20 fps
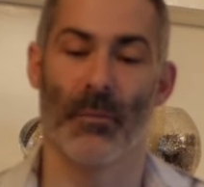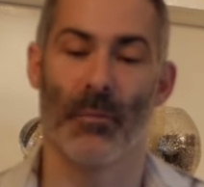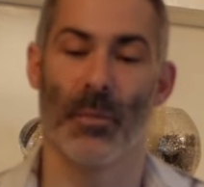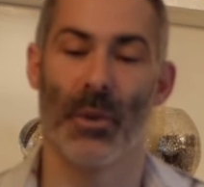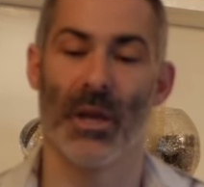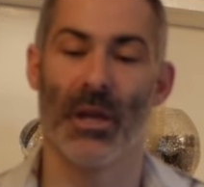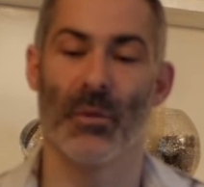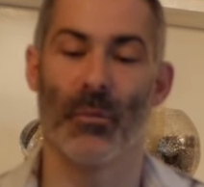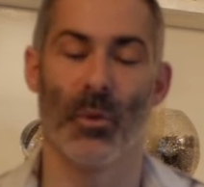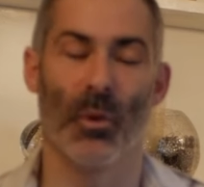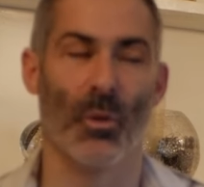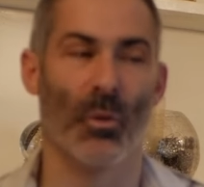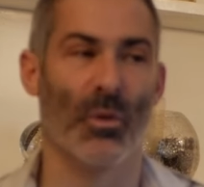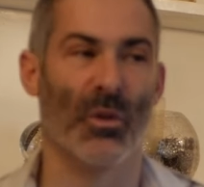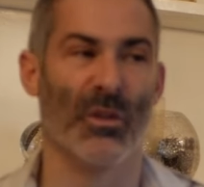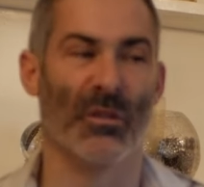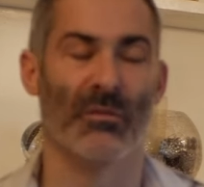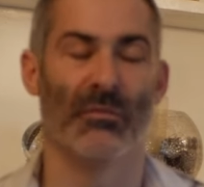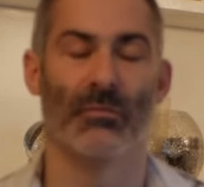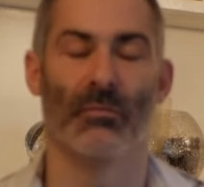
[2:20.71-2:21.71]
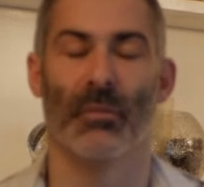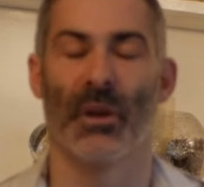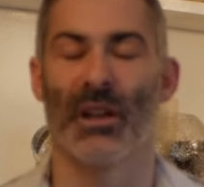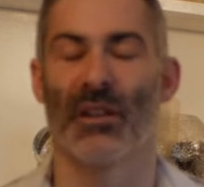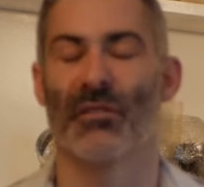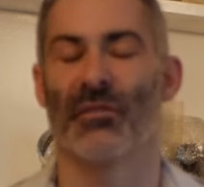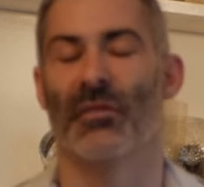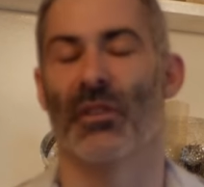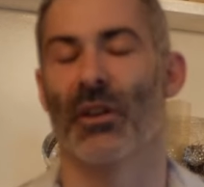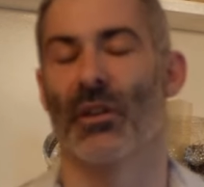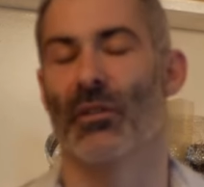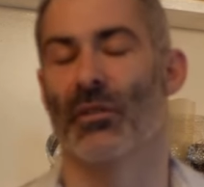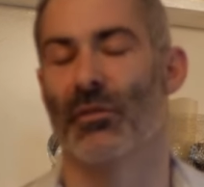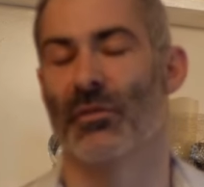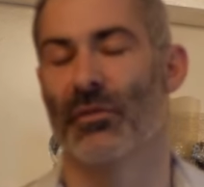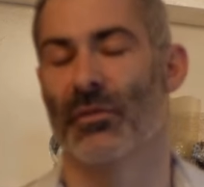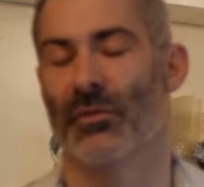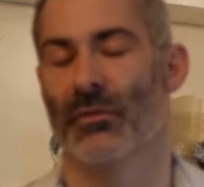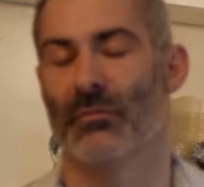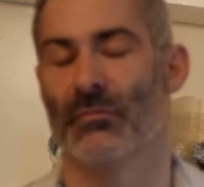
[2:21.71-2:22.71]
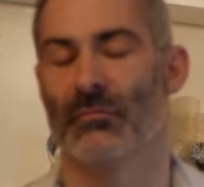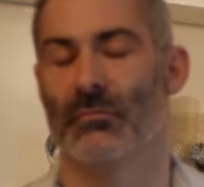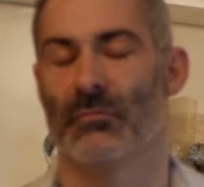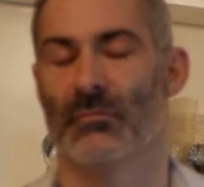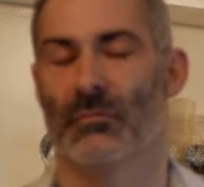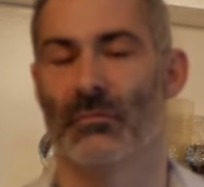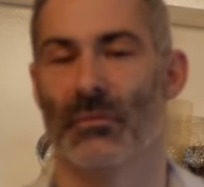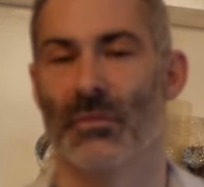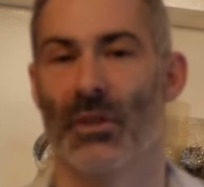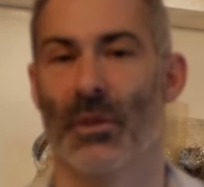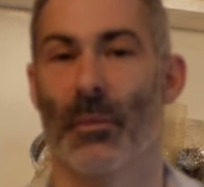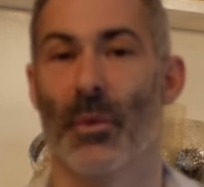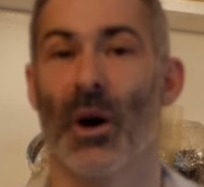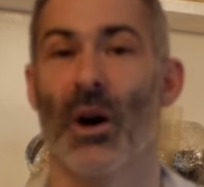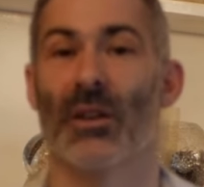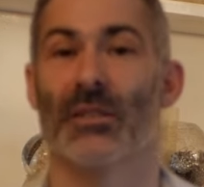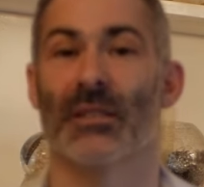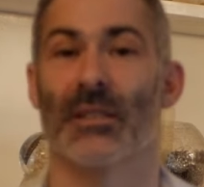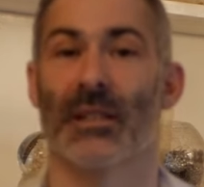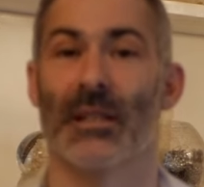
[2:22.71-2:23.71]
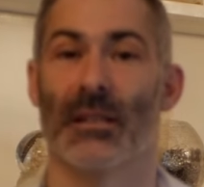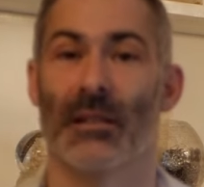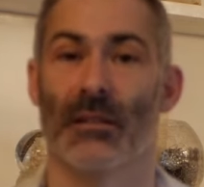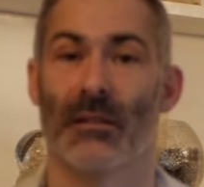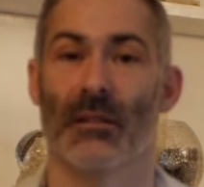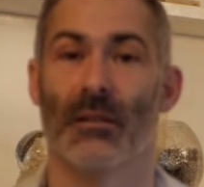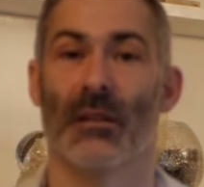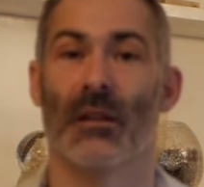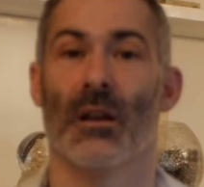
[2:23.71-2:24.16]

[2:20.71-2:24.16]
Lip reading: people would make fun of the person in